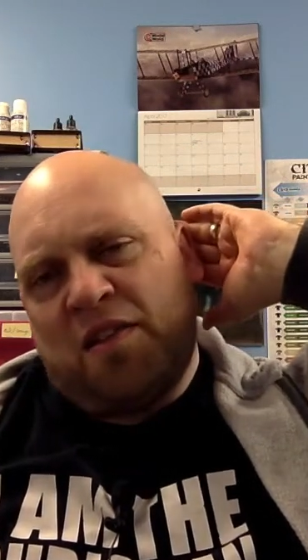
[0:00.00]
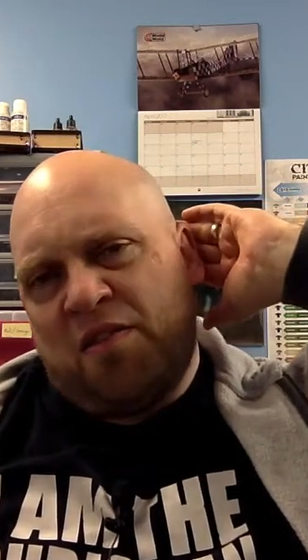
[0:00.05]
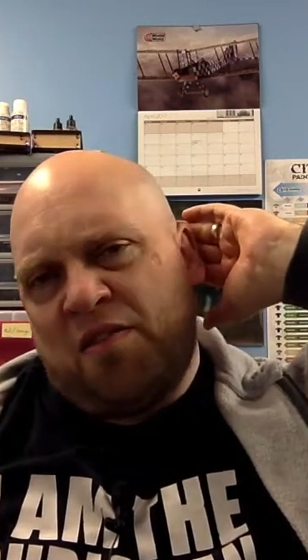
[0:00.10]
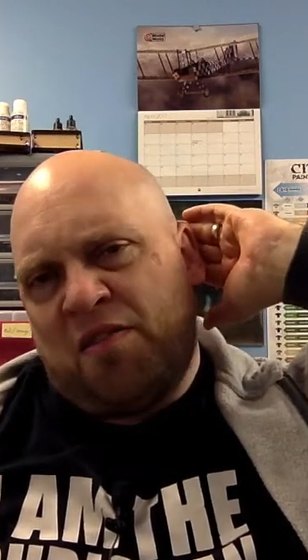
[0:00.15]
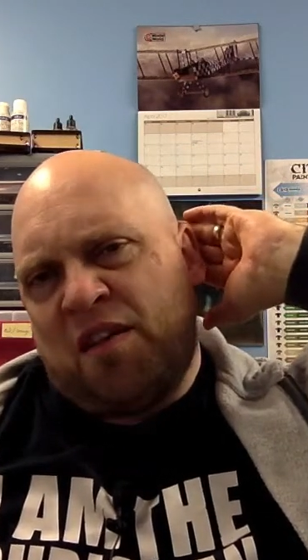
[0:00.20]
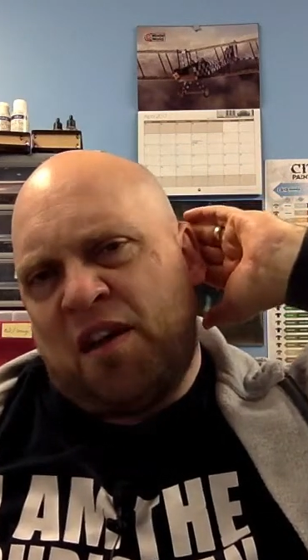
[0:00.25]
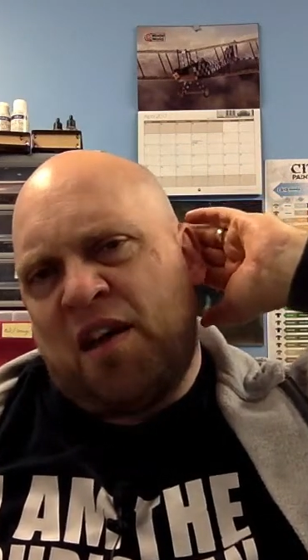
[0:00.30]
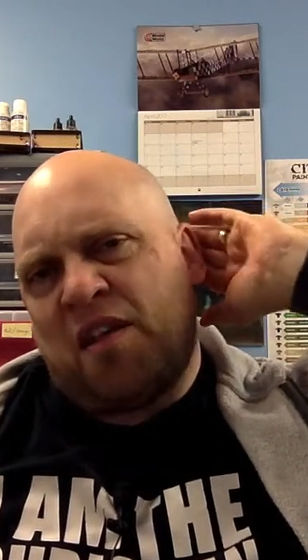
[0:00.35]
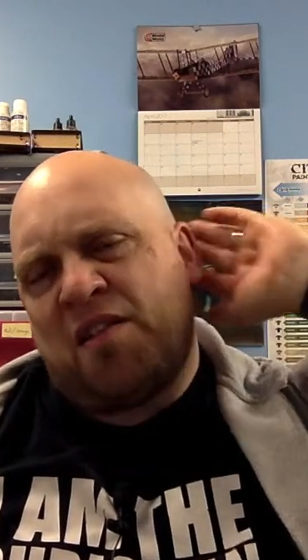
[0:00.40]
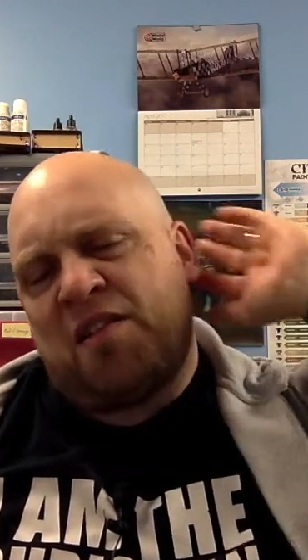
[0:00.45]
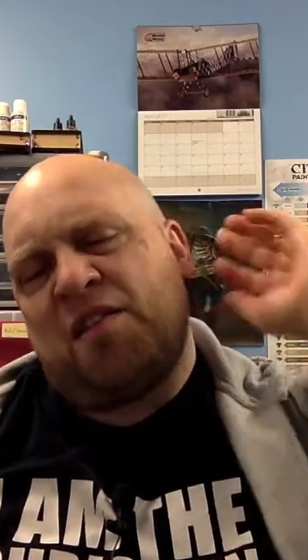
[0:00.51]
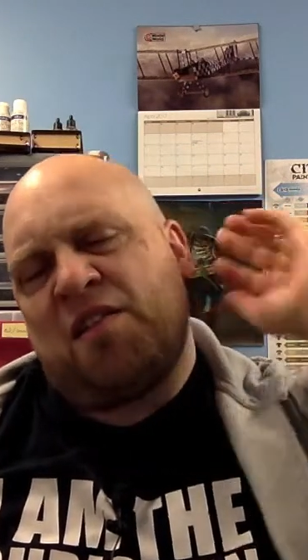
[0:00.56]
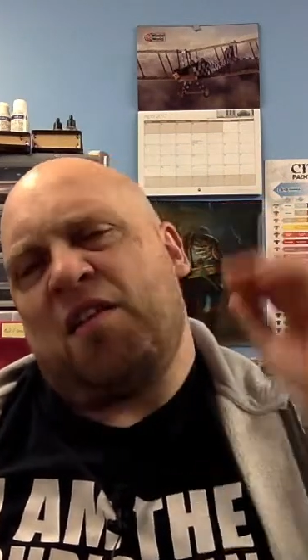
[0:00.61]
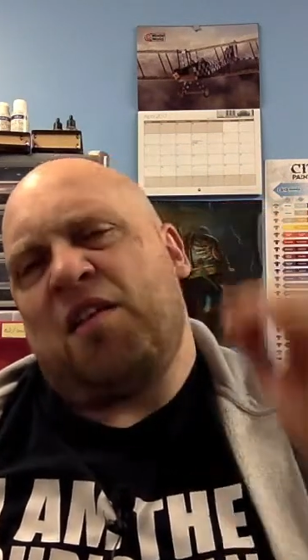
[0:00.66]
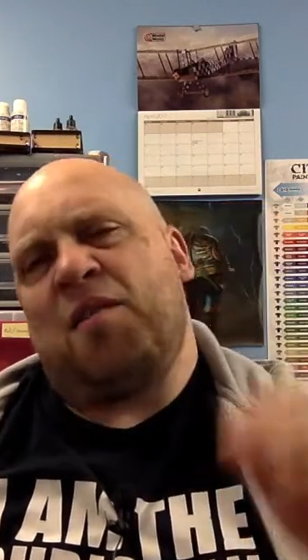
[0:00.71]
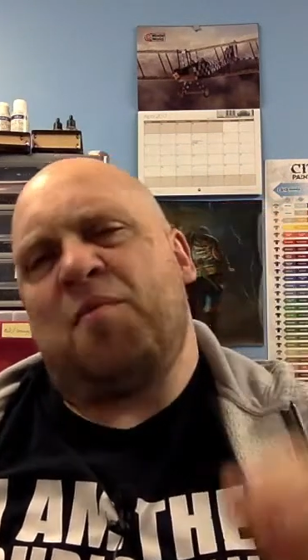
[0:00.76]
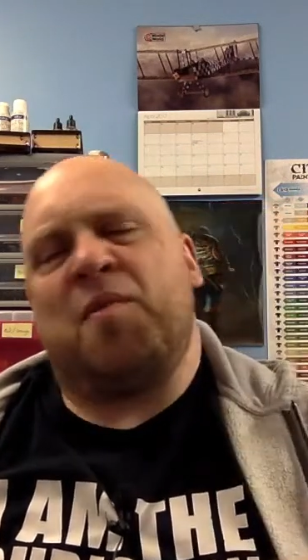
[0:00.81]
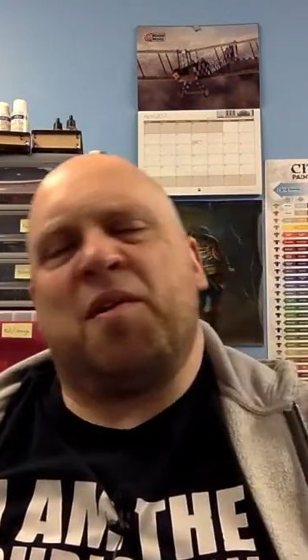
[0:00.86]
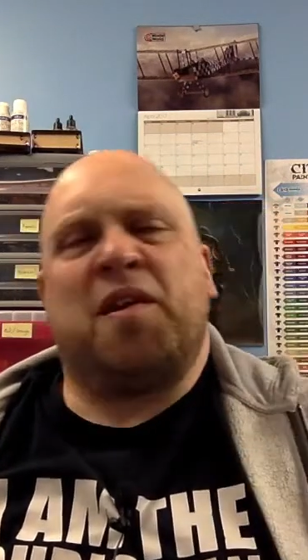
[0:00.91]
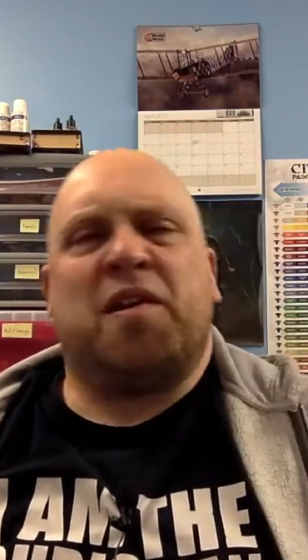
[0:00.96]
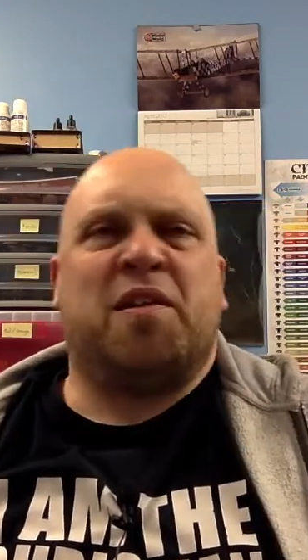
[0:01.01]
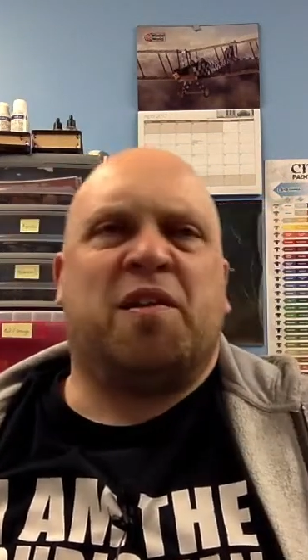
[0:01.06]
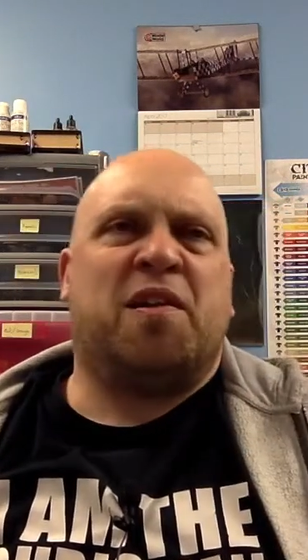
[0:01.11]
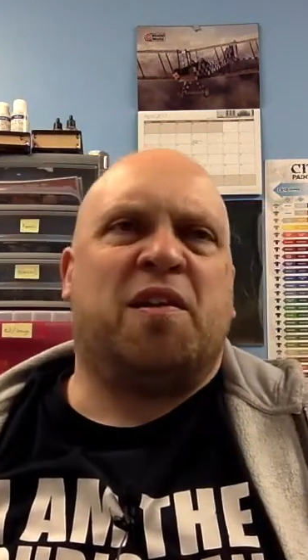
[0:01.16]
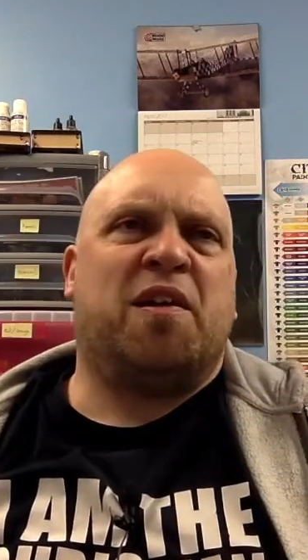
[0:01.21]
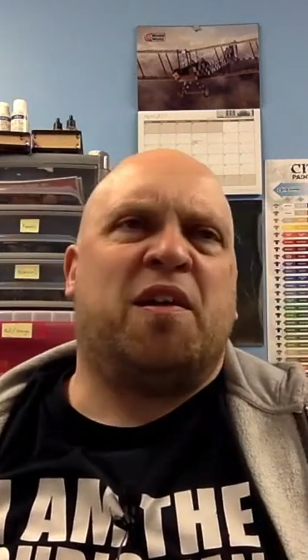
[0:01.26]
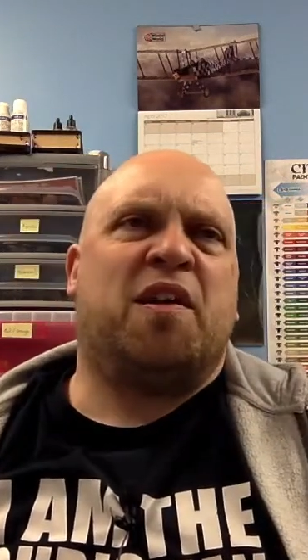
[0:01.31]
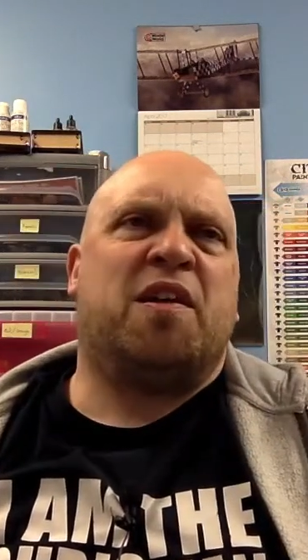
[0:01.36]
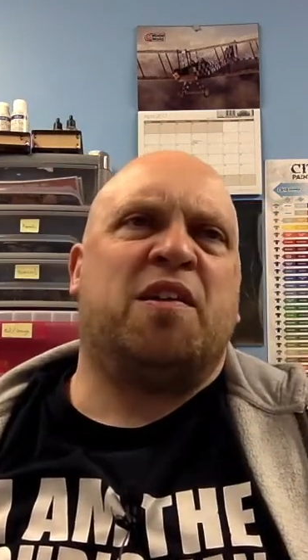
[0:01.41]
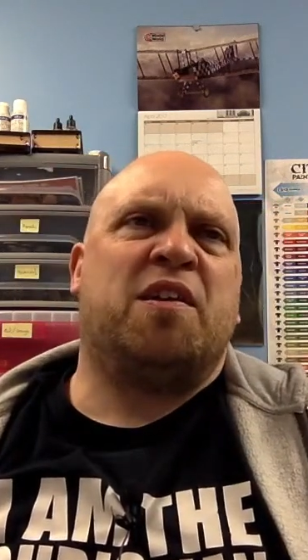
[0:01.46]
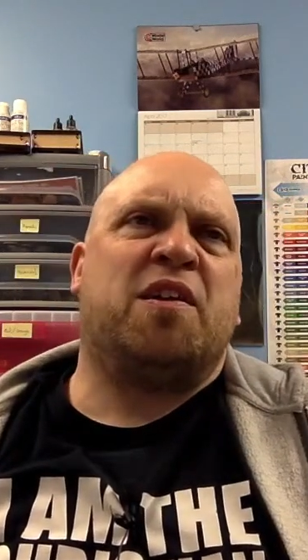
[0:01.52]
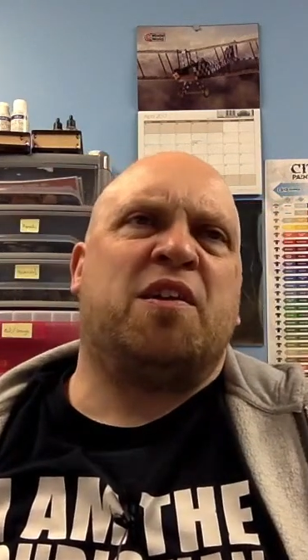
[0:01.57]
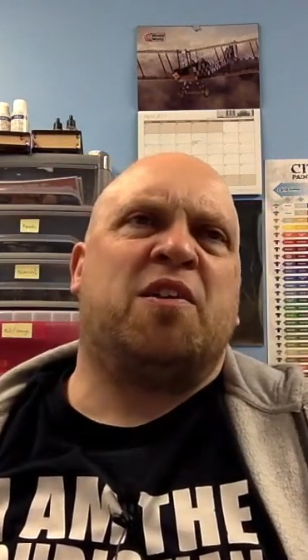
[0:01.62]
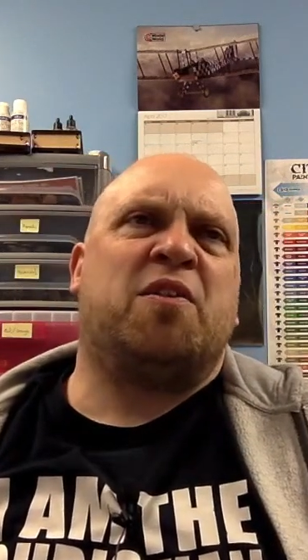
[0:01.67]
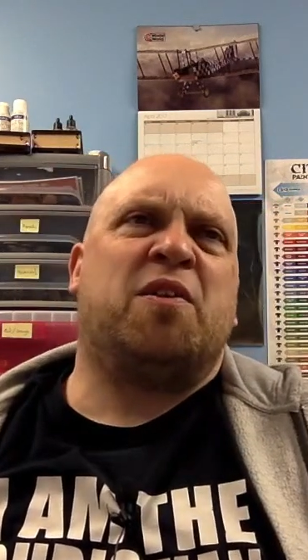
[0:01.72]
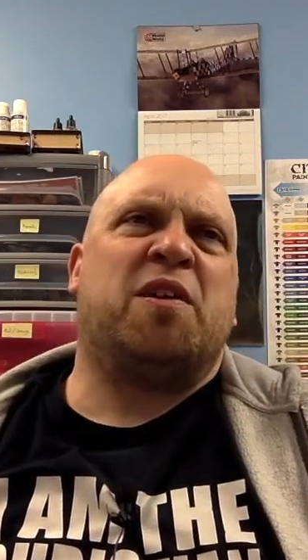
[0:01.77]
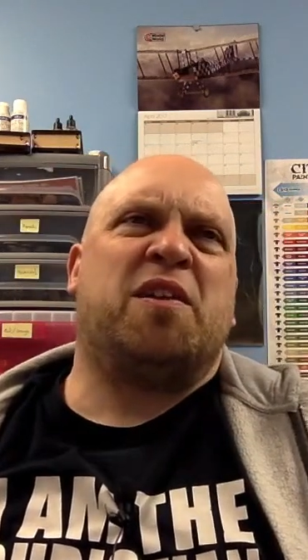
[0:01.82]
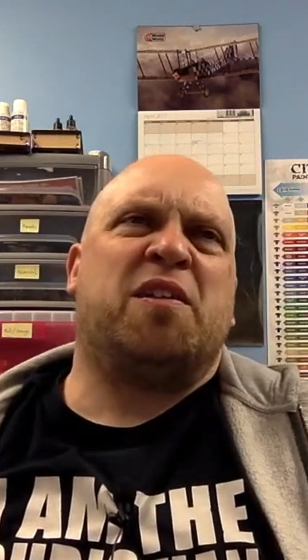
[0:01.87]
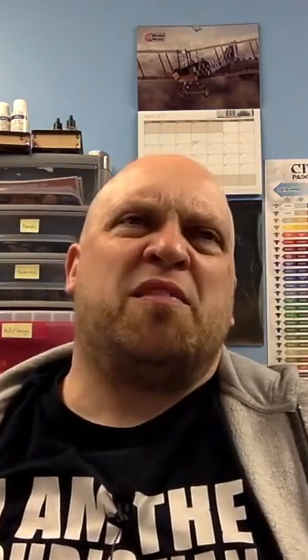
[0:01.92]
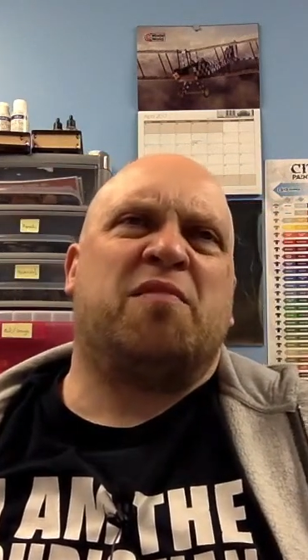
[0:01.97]
that. I mean, you
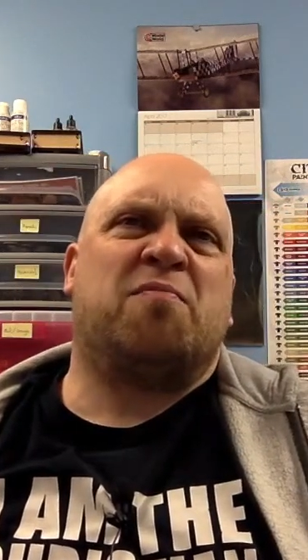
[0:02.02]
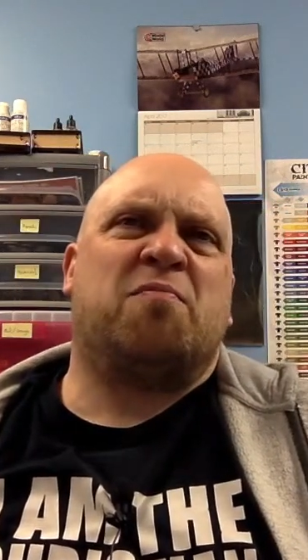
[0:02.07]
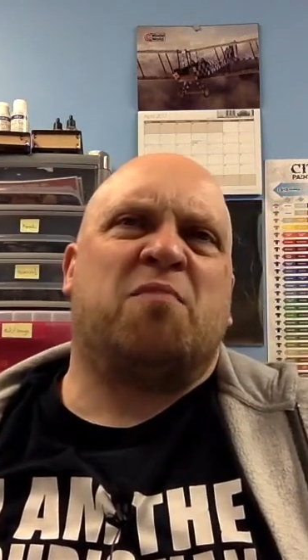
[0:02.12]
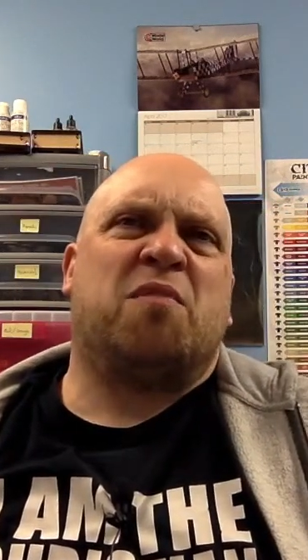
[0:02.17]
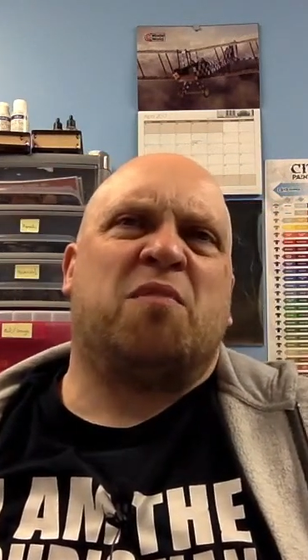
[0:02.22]
know, it